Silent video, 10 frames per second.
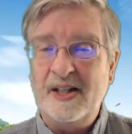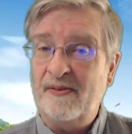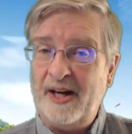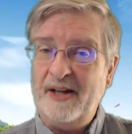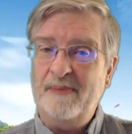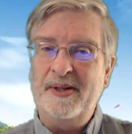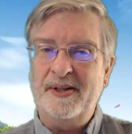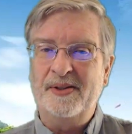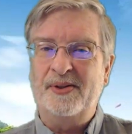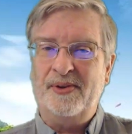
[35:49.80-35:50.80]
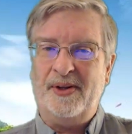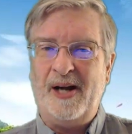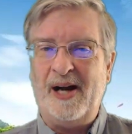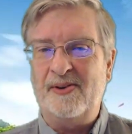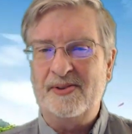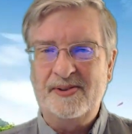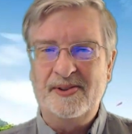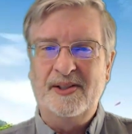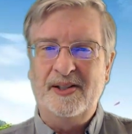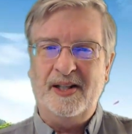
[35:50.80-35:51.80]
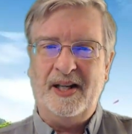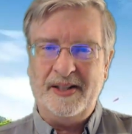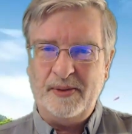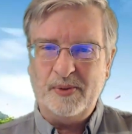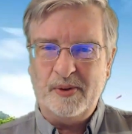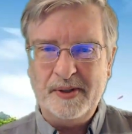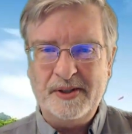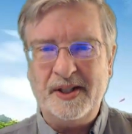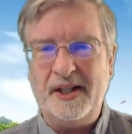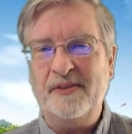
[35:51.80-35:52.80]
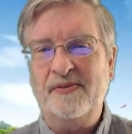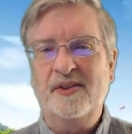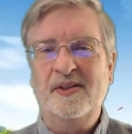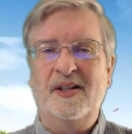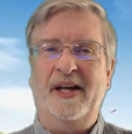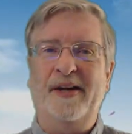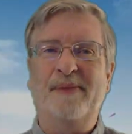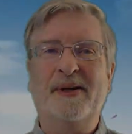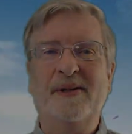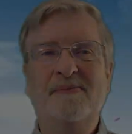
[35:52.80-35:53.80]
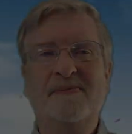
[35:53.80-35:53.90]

Invite them in to their house, and they will be saved. Amen.